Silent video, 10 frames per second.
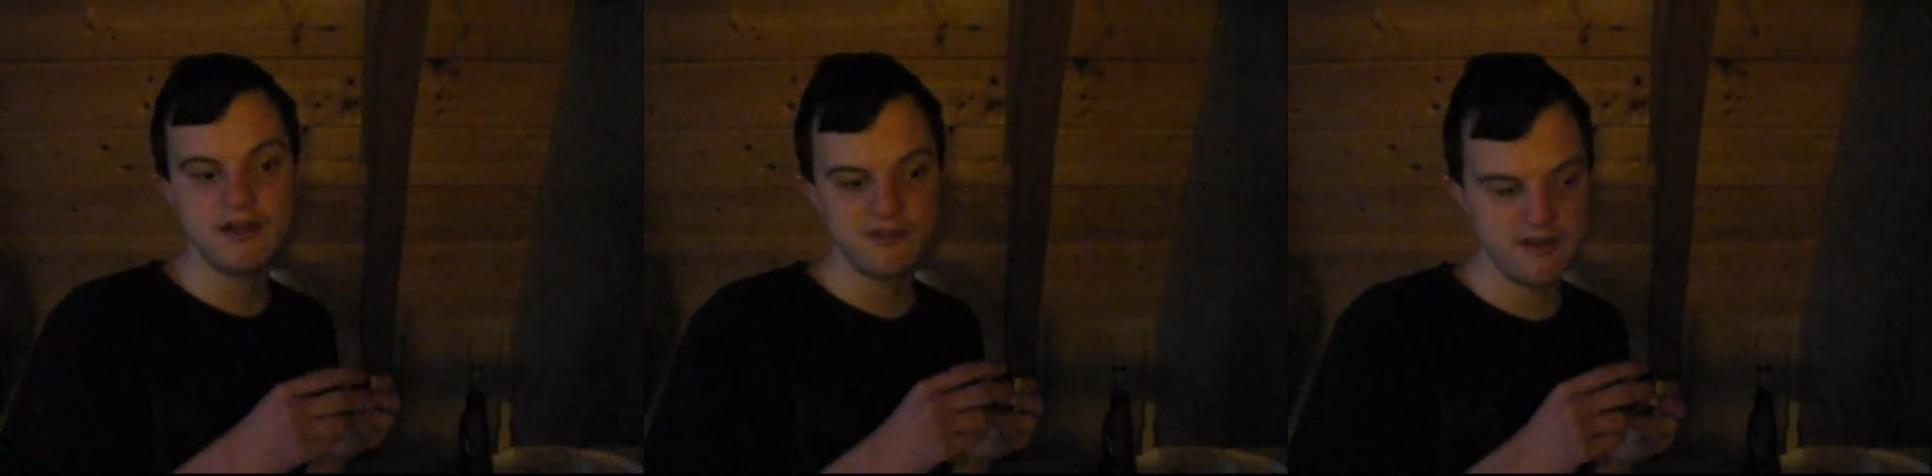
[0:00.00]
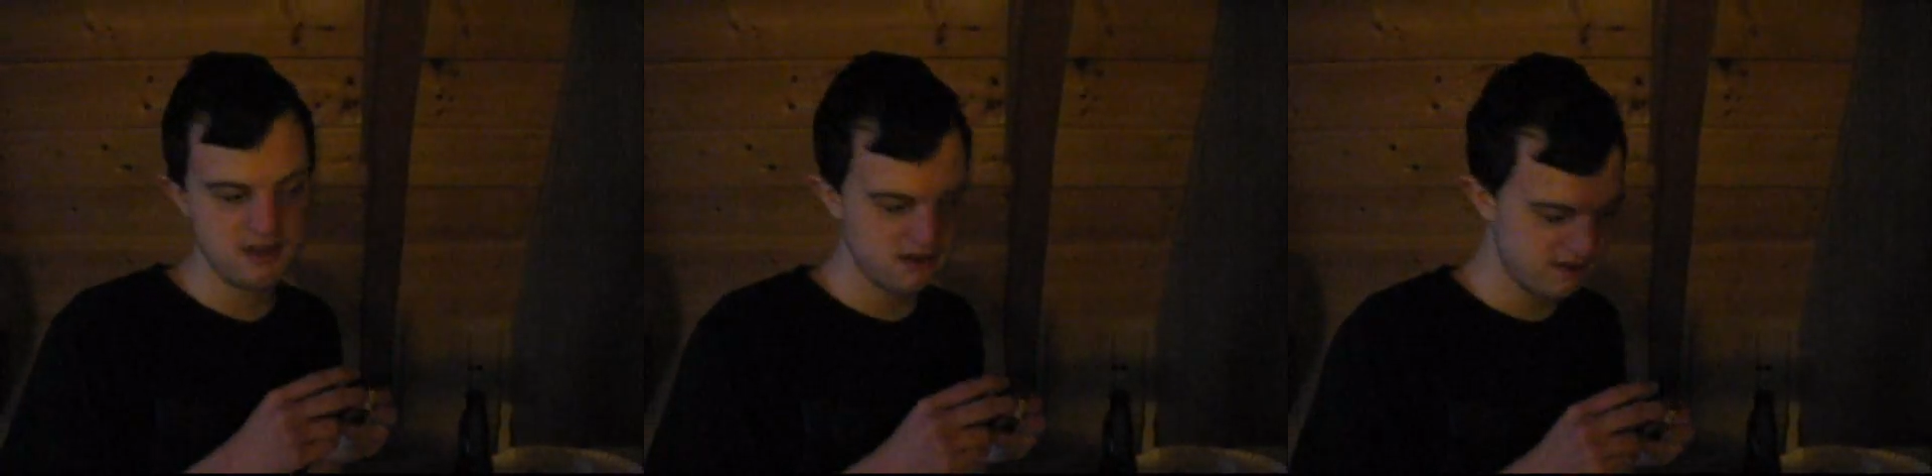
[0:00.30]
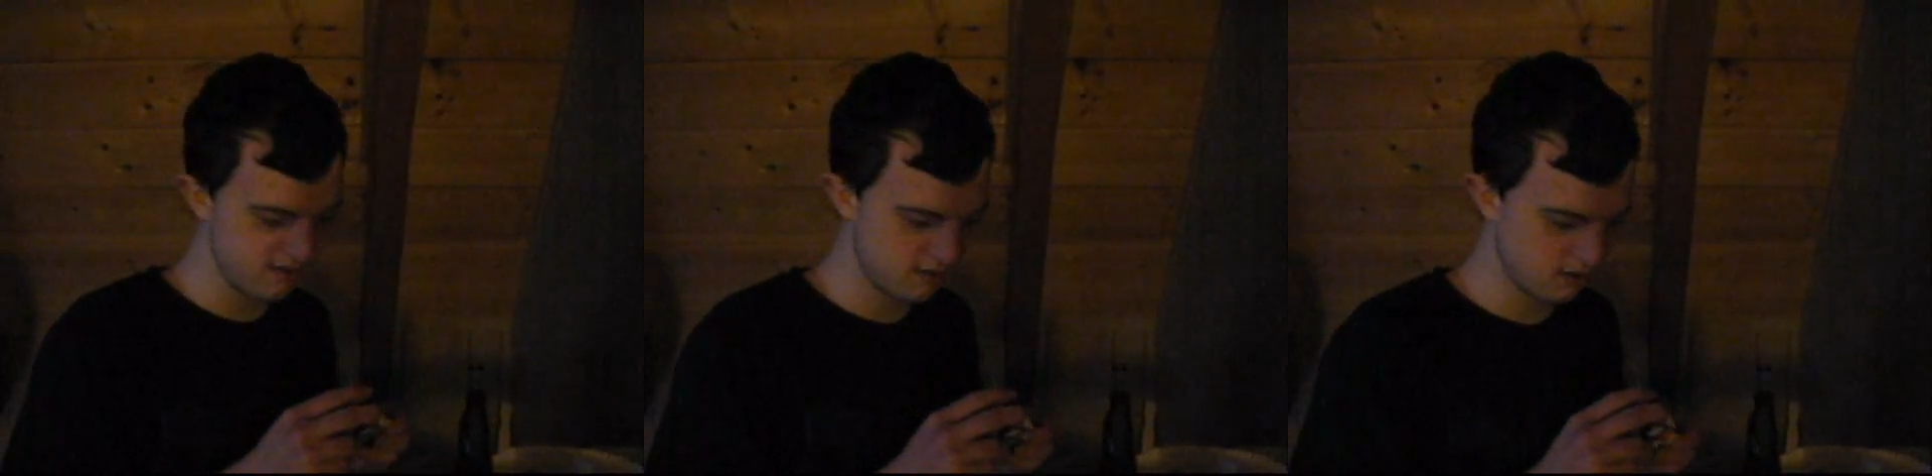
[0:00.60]
that is
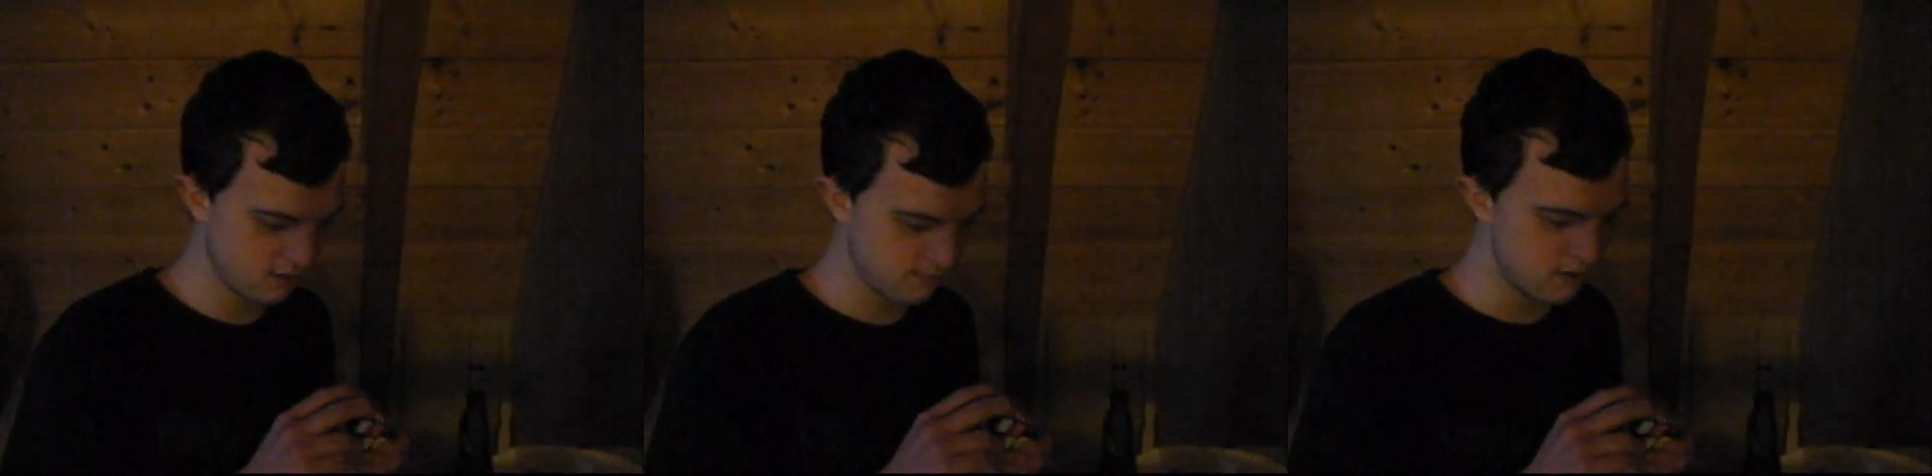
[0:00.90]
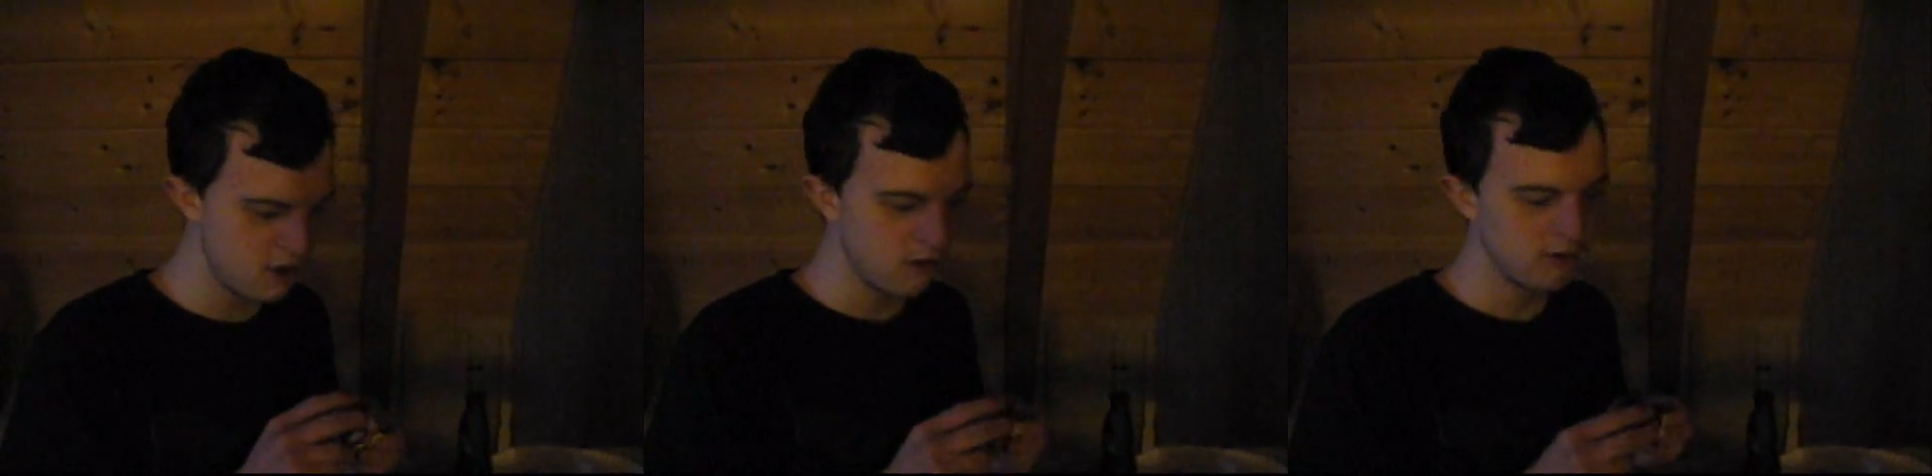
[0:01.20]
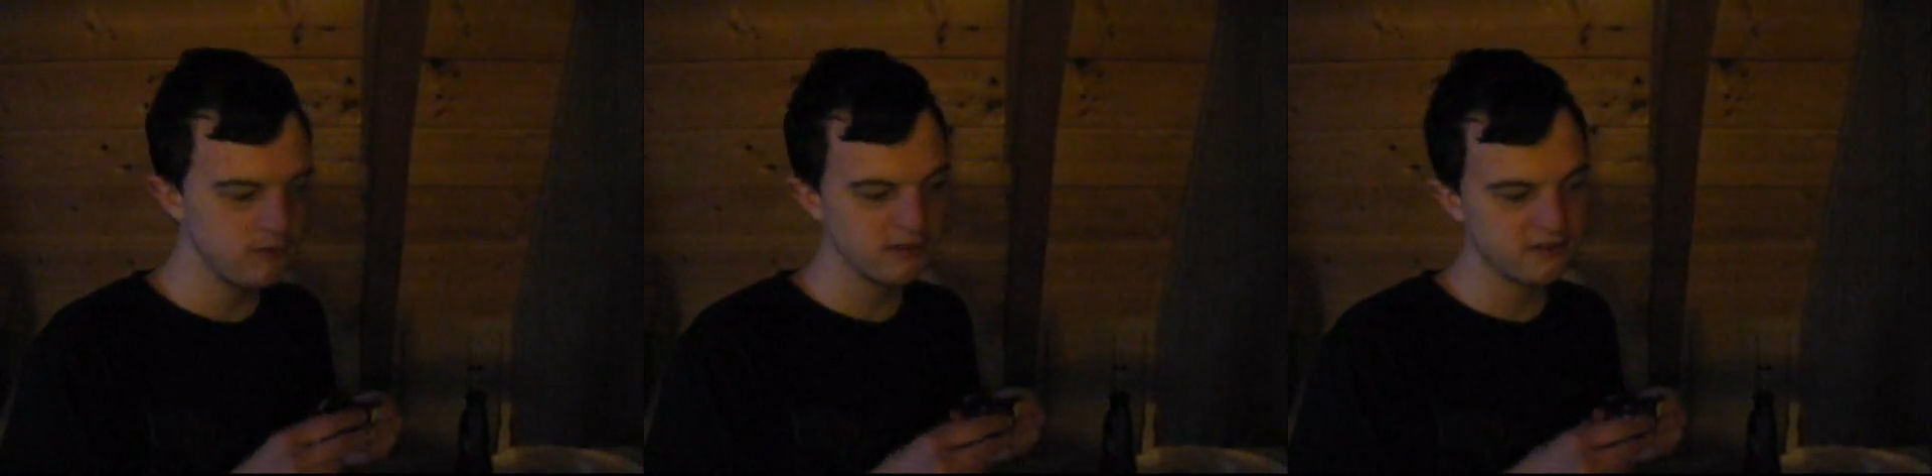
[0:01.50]
it.
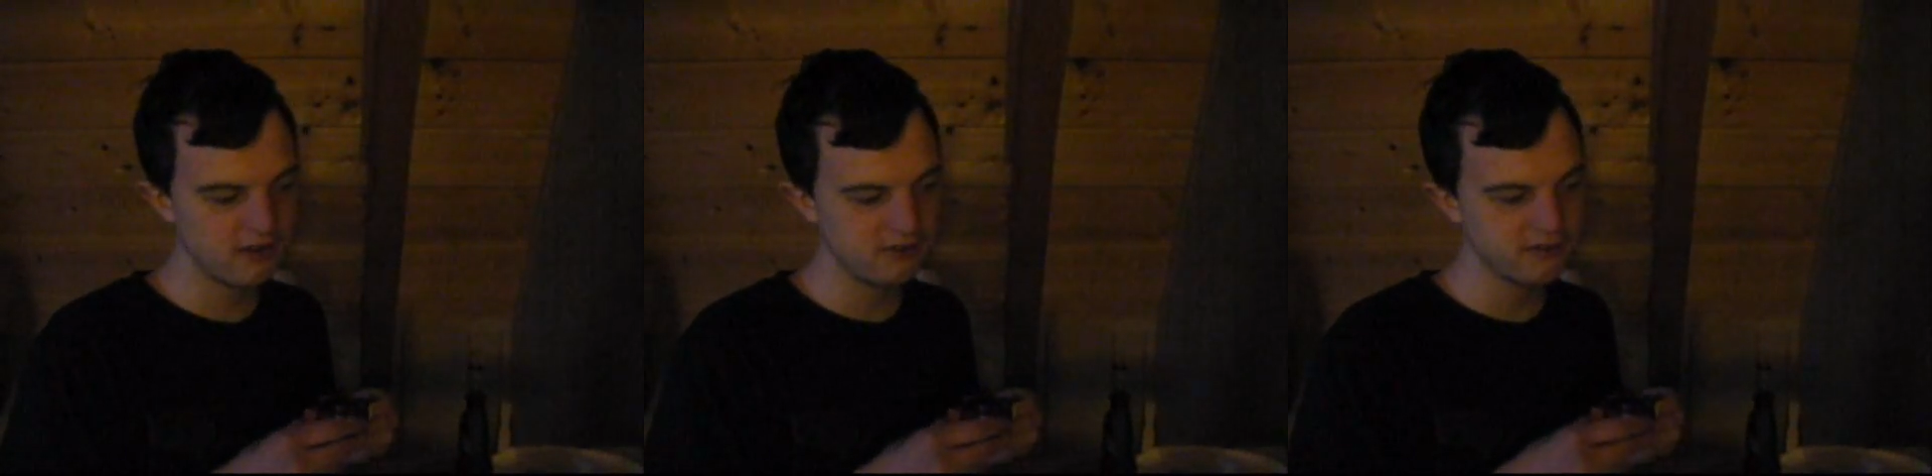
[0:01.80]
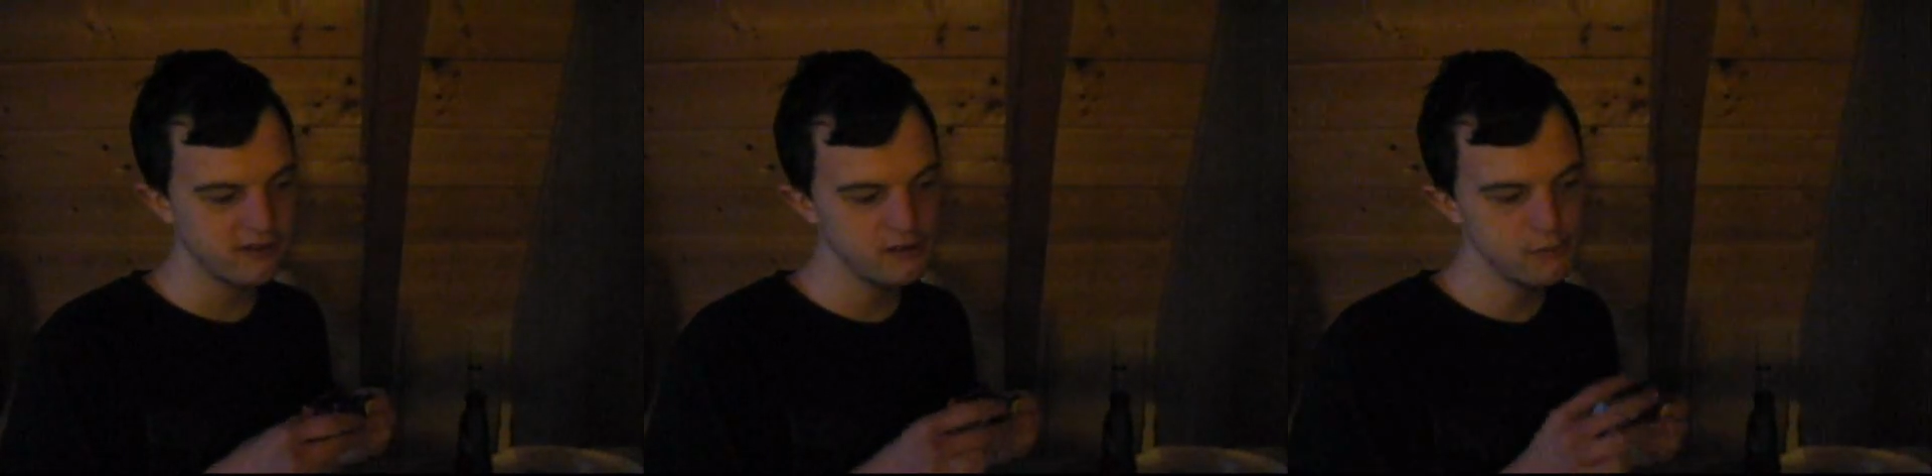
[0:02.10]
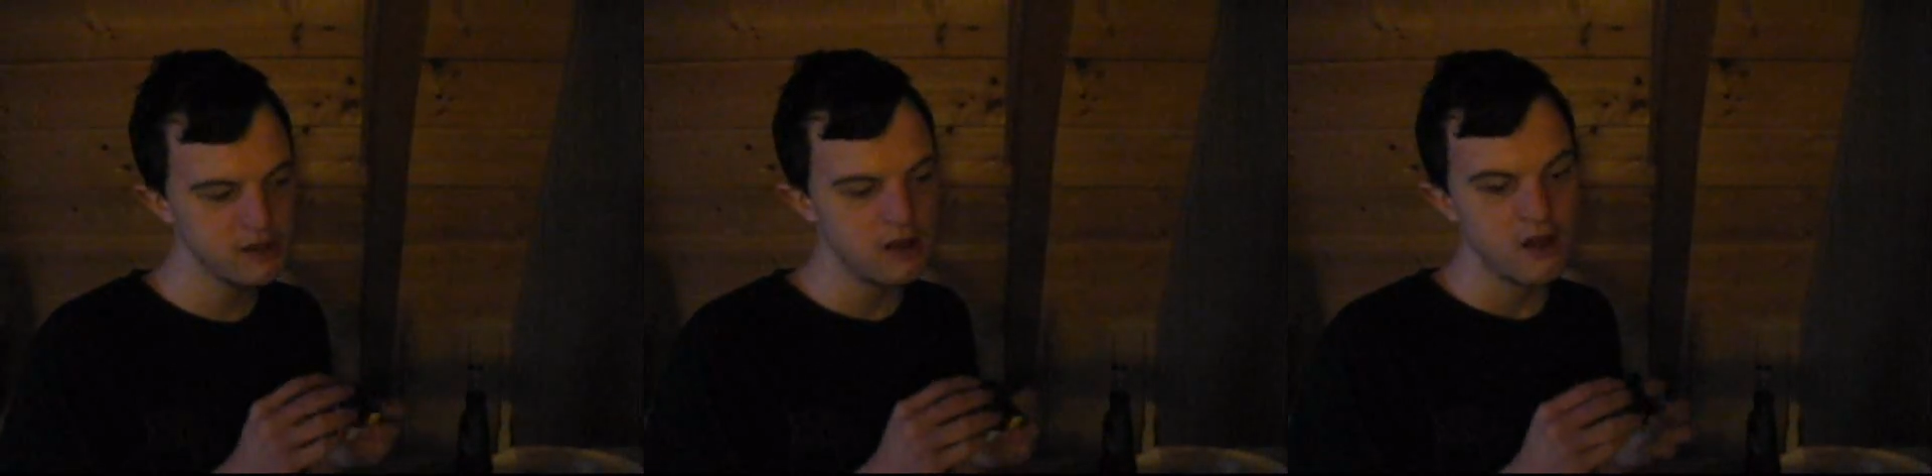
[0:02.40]
Rubik's Touch Cube,